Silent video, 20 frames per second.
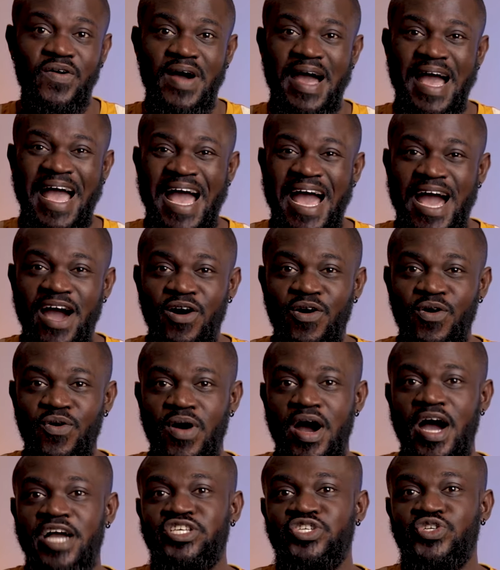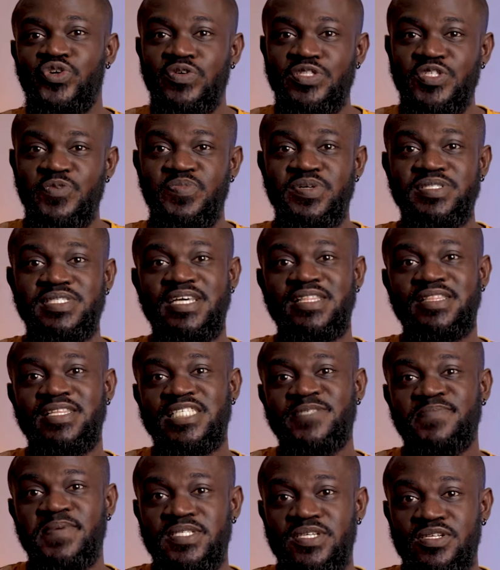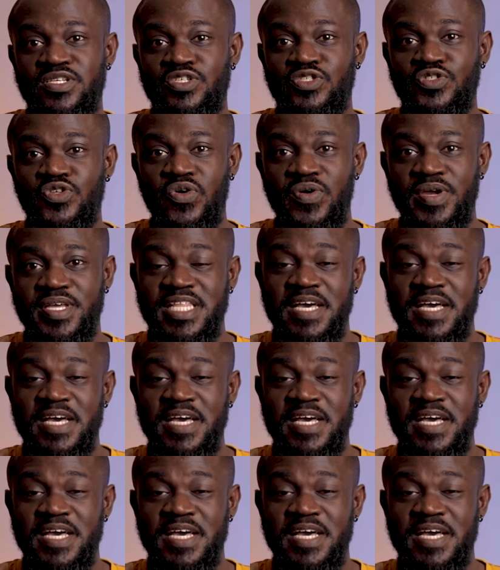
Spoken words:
how are you going to present this particular story